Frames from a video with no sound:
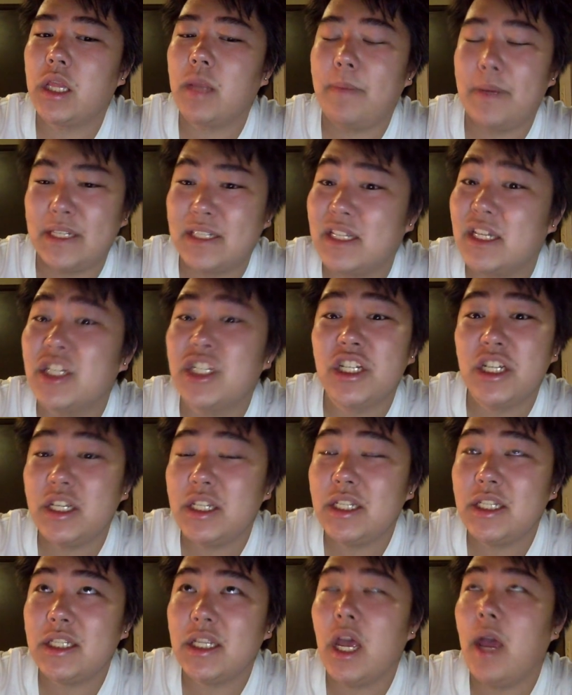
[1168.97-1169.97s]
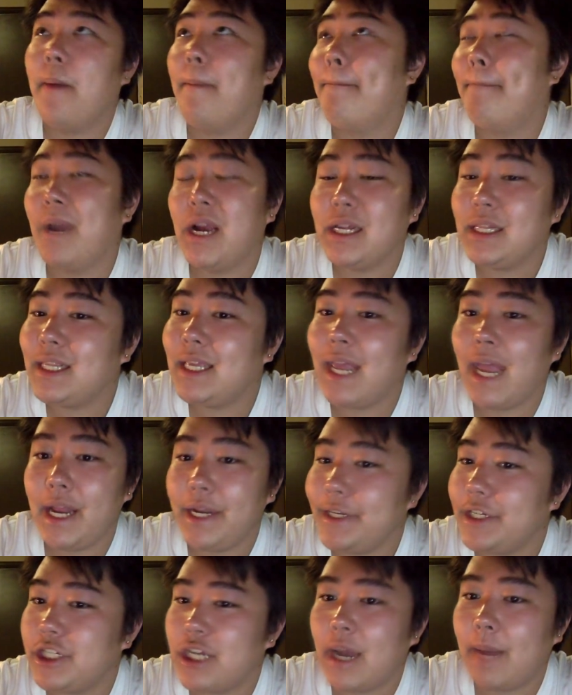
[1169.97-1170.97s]
positions, barely
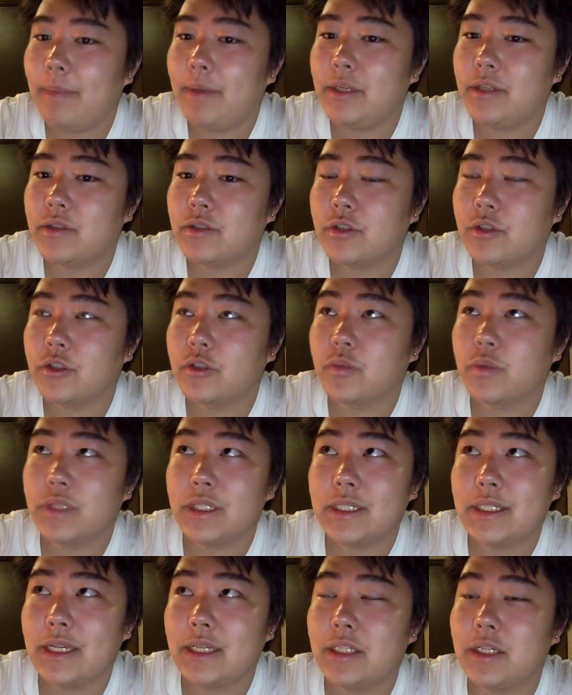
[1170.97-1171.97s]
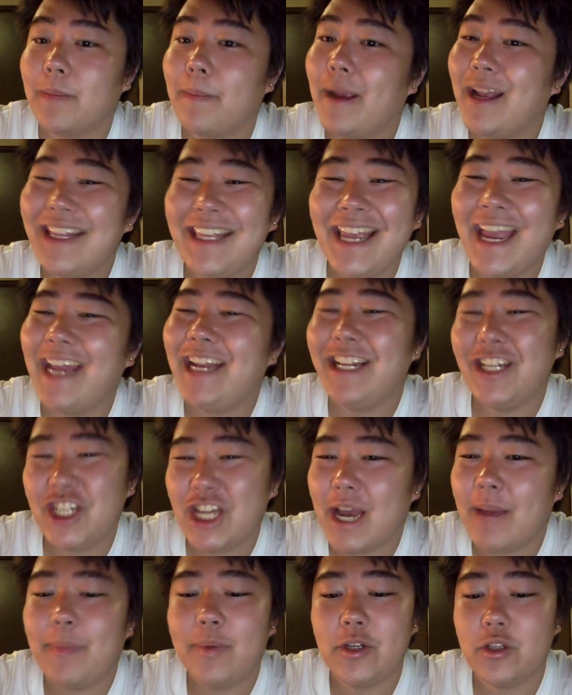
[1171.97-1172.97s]
any Japanese girls were the center. Barely any
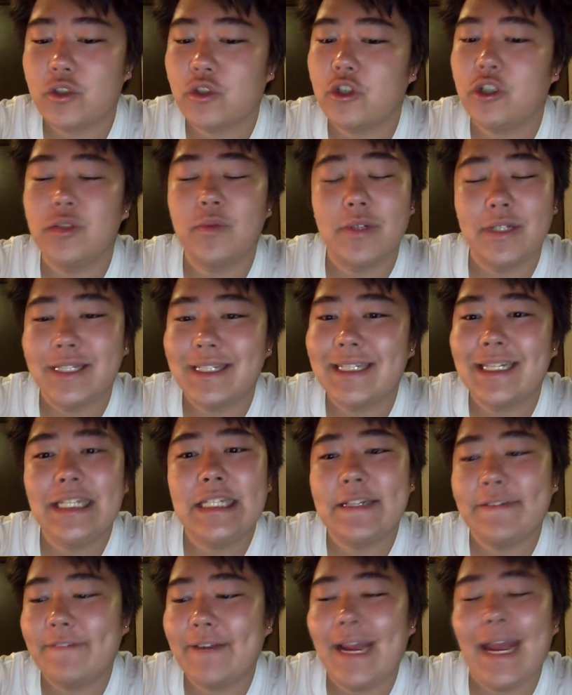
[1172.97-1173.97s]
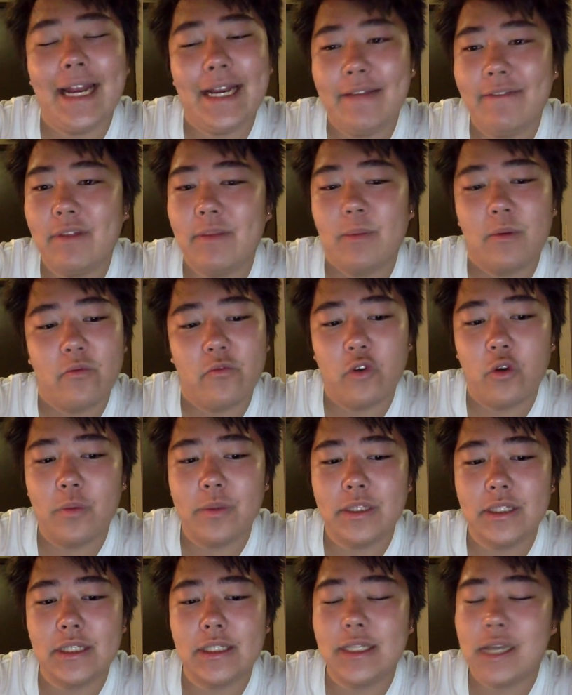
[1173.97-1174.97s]
Japanese girls were the center for any of the
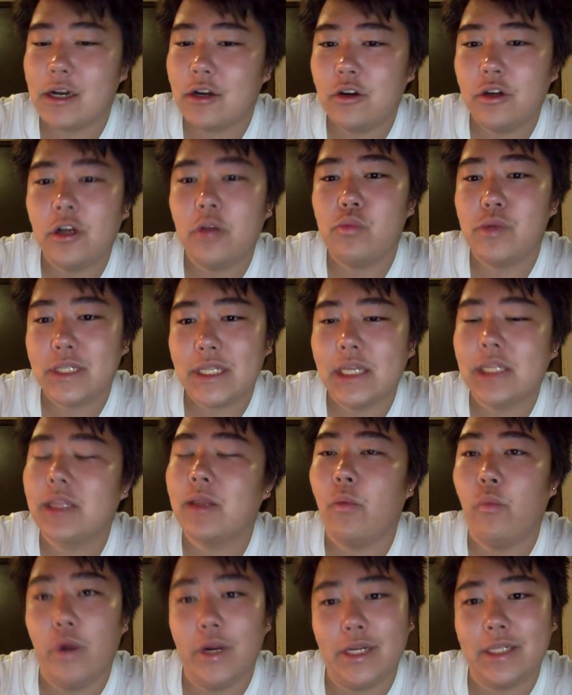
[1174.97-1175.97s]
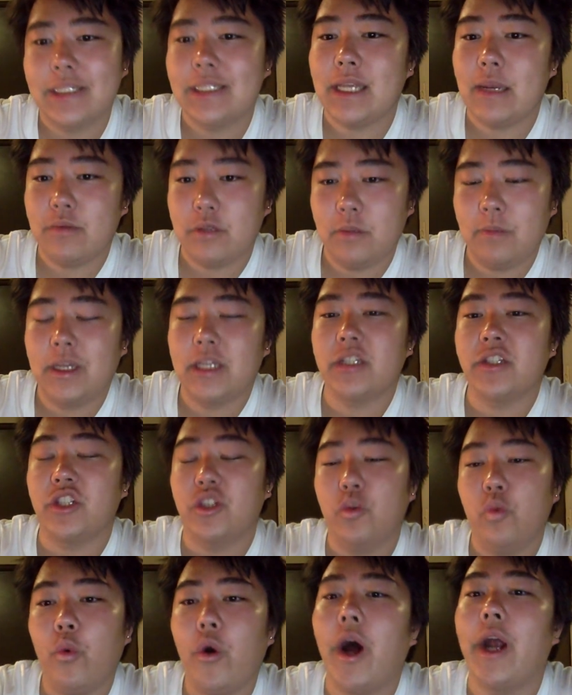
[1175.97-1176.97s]
performances. Sakura was like the one exception because
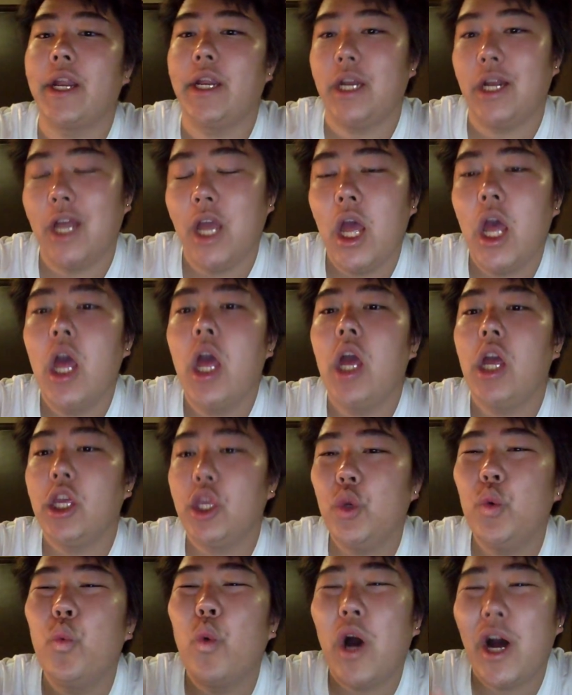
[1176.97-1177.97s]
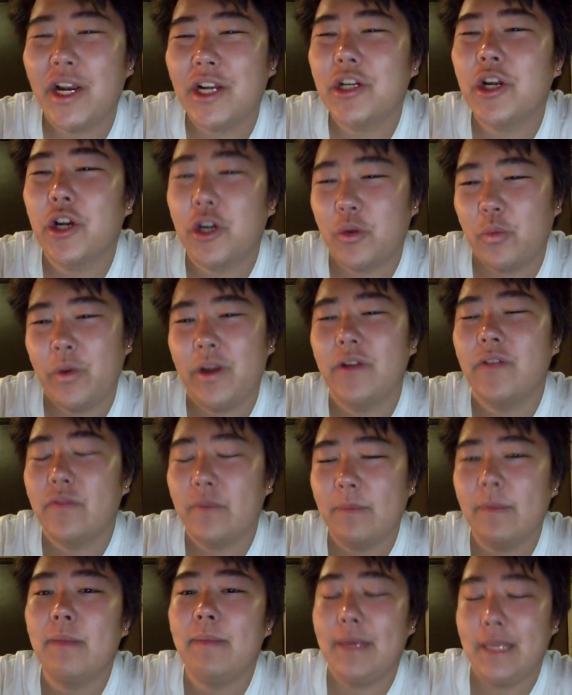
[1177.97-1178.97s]
you wanted her to win
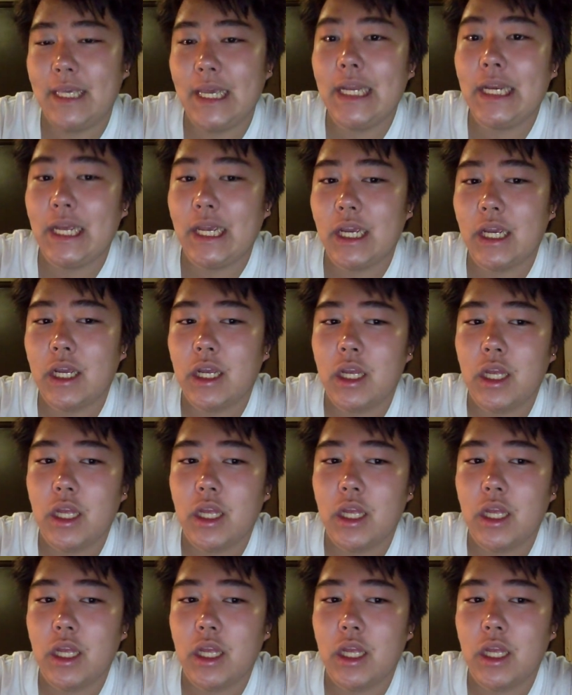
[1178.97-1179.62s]
from the beginning.